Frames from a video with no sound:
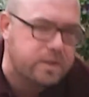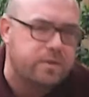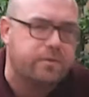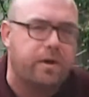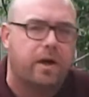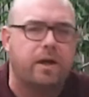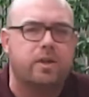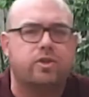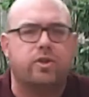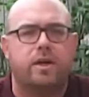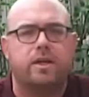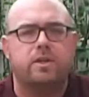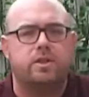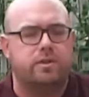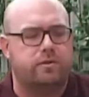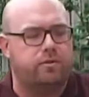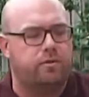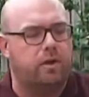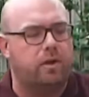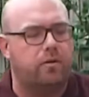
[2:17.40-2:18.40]
of
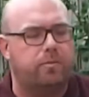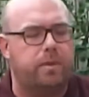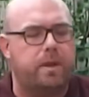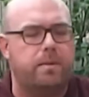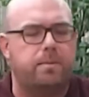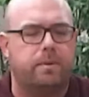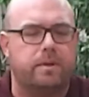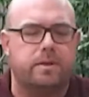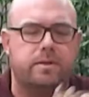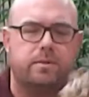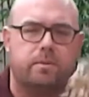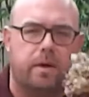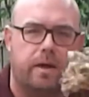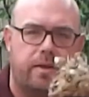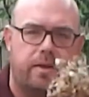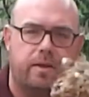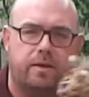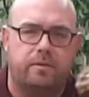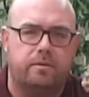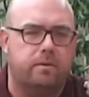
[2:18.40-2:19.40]
hydrangeas for a lot of people is the way
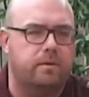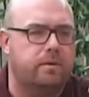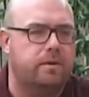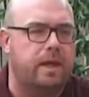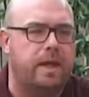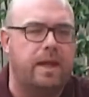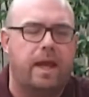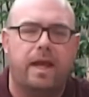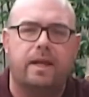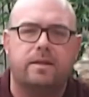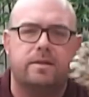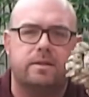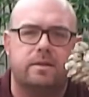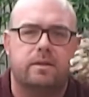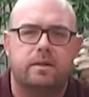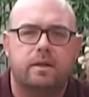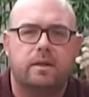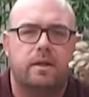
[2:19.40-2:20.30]
the dead heads,